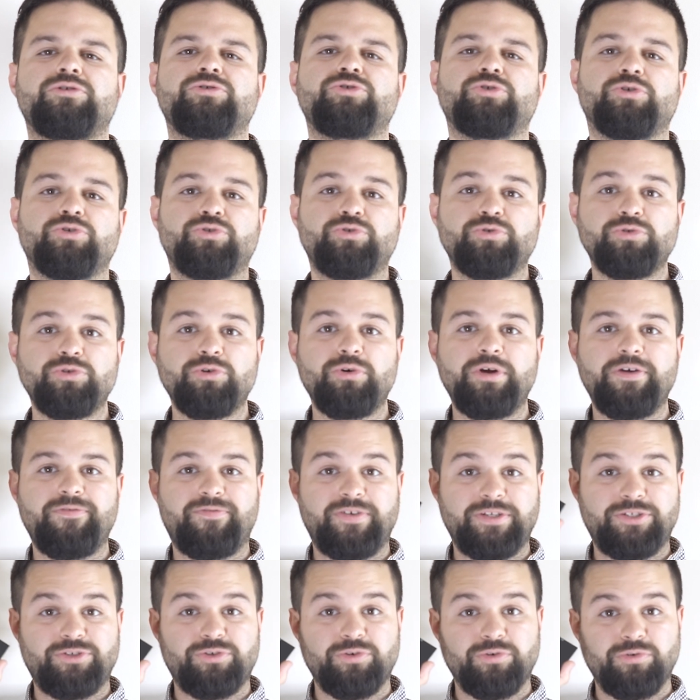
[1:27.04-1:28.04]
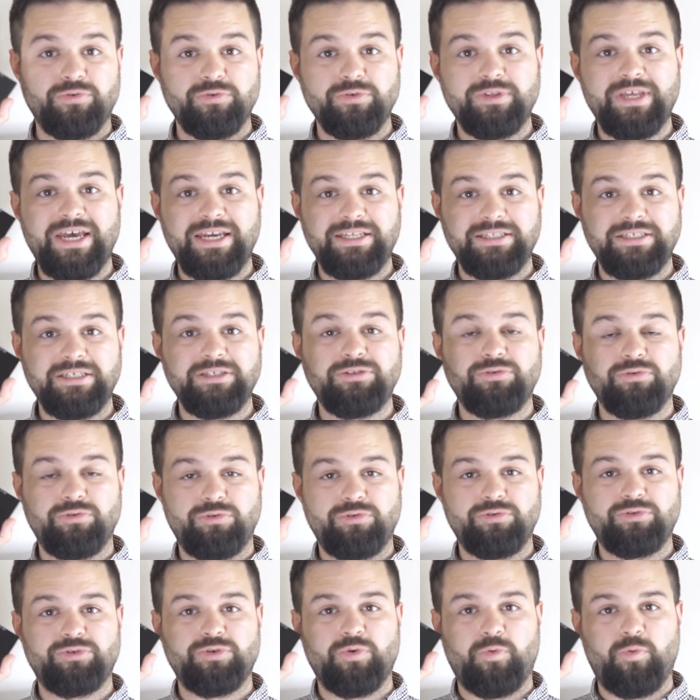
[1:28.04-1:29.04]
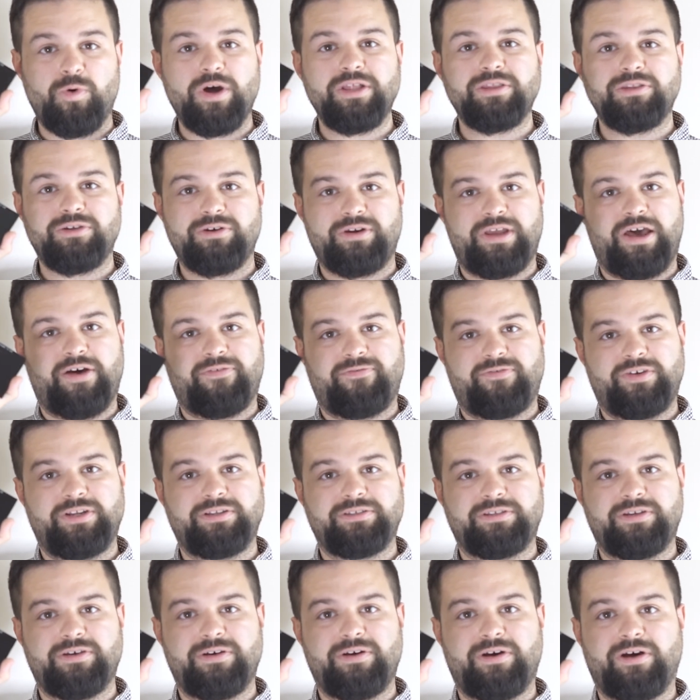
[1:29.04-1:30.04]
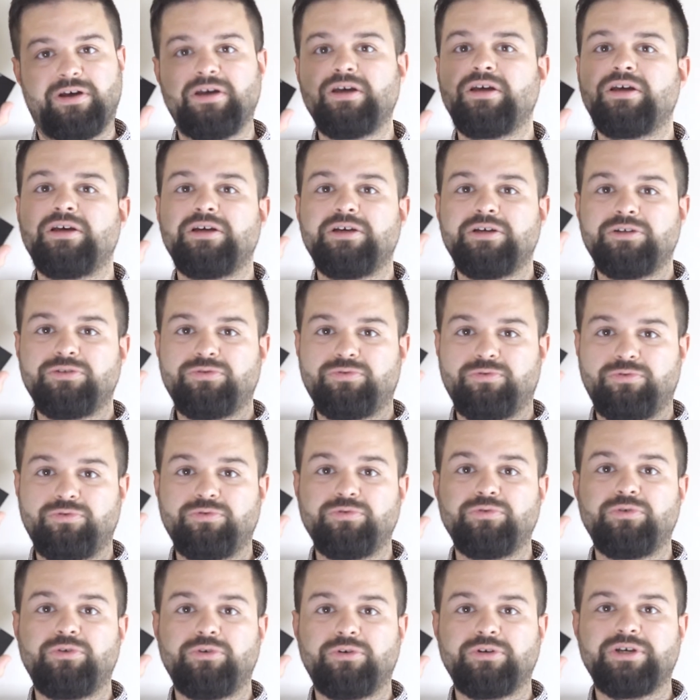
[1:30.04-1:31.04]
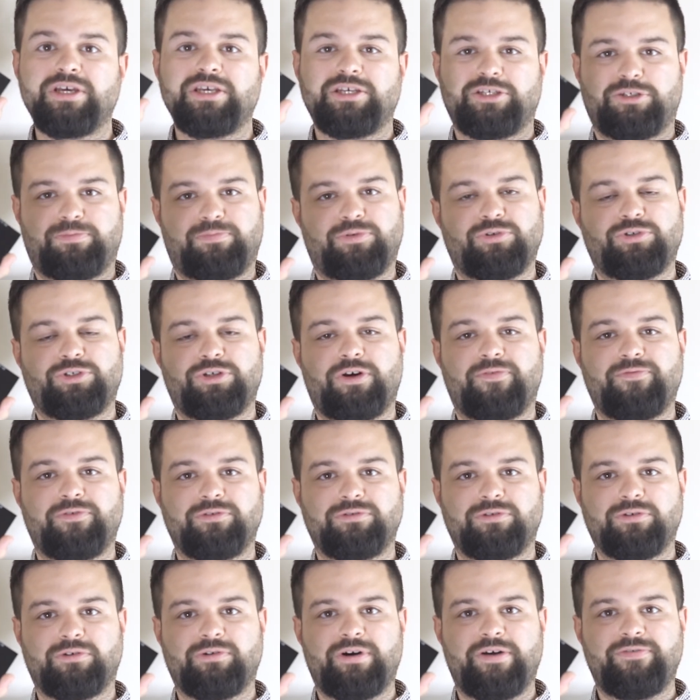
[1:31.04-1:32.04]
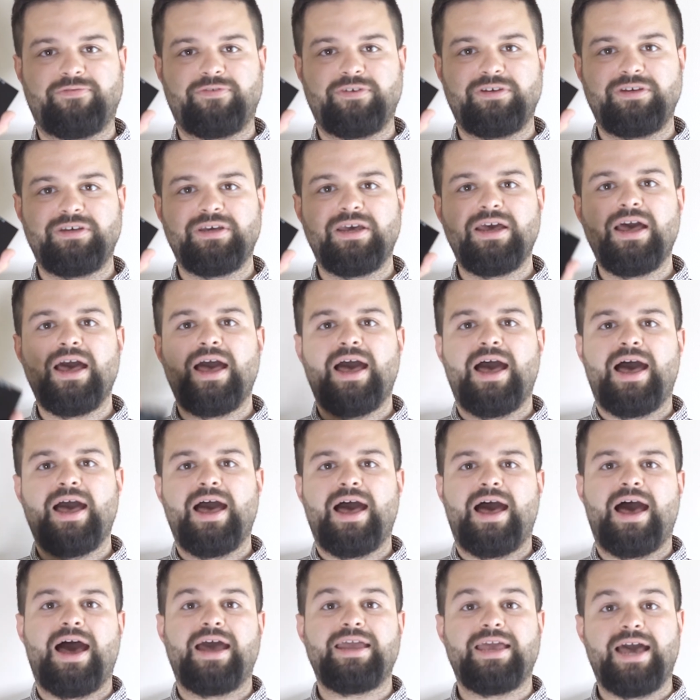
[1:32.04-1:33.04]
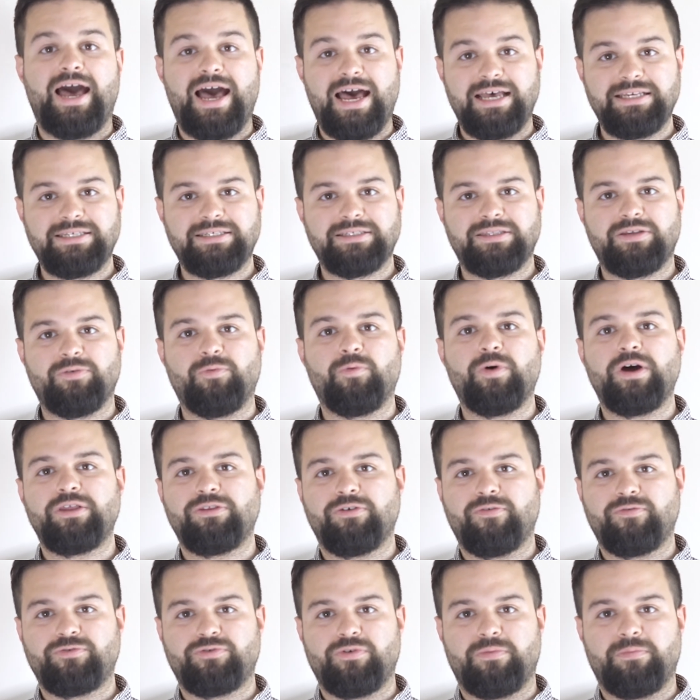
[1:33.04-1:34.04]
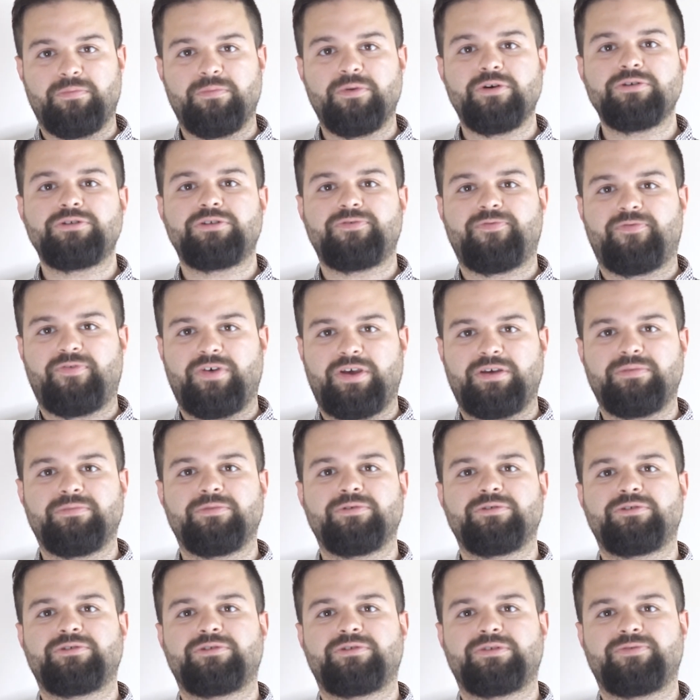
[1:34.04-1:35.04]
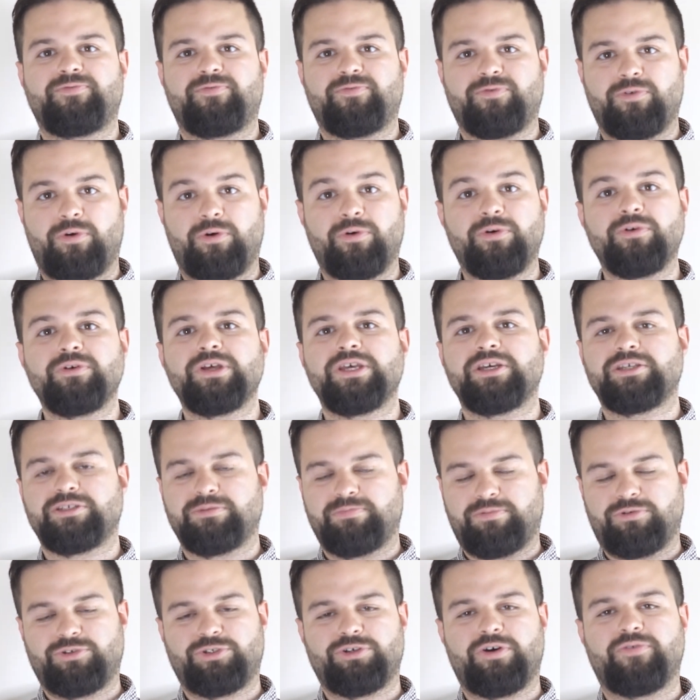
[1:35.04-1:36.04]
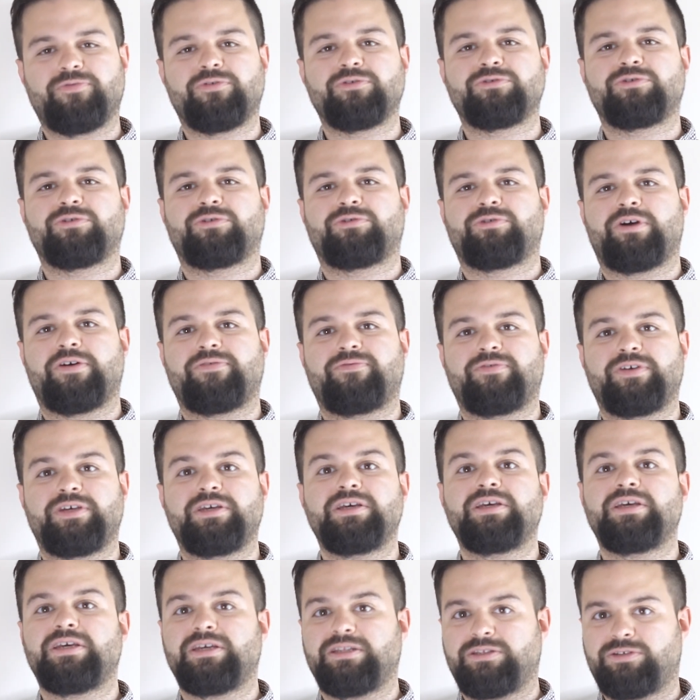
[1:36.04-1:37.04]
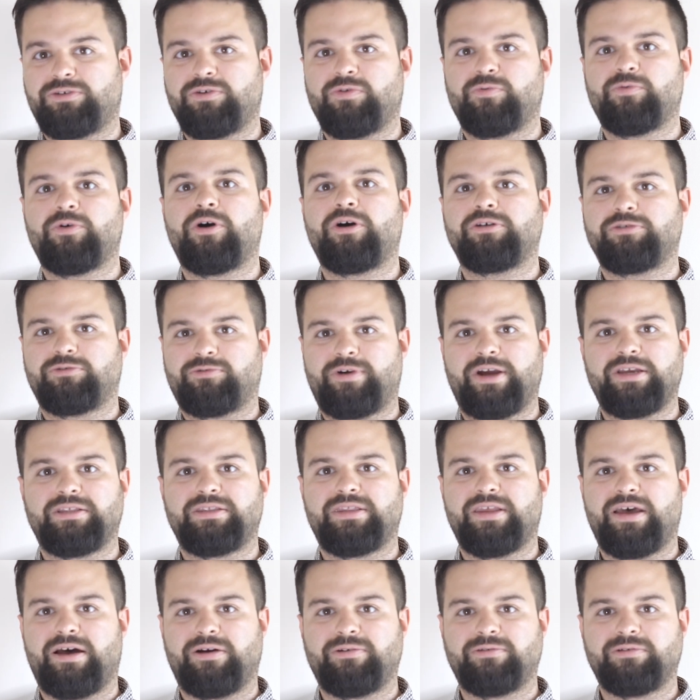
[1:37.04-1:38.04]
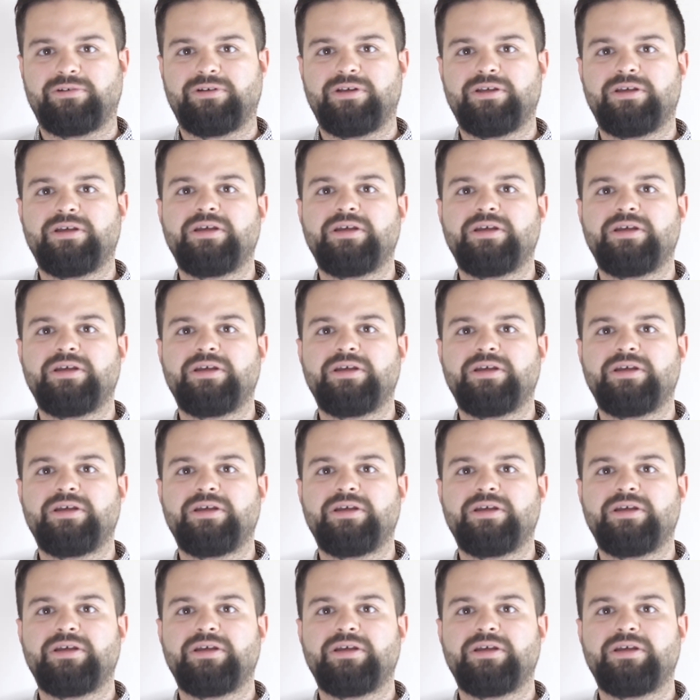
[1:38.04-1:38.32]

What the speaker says: So to know if it's a good idea to use a $1 filter to do long exposure photography, I asked one of the most famous long exposure photographers in the world right now.